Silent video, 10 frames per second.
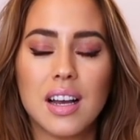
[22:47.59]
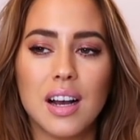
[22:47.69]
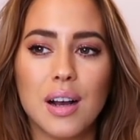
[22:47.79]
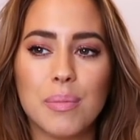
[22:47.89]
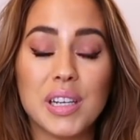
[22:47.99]

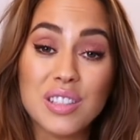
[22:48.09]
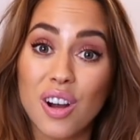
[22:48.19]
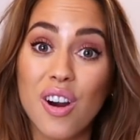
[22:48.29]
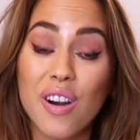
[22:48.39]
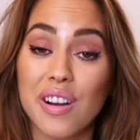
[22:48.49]
But it's
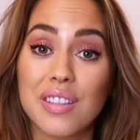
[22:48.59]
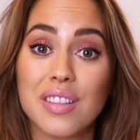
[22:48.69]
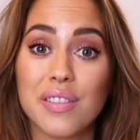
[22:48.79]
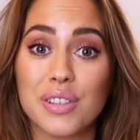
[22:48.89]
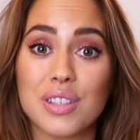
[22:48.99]
hard
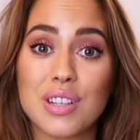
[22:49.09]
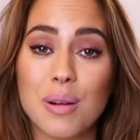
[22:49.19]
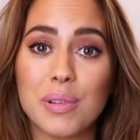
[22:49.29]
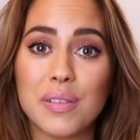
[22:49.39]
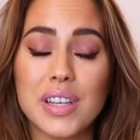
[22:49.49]
the first
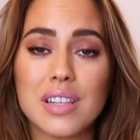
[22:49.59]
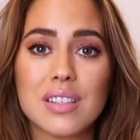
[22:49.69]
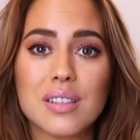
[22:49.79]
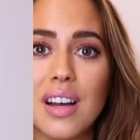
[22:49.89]
couple of years.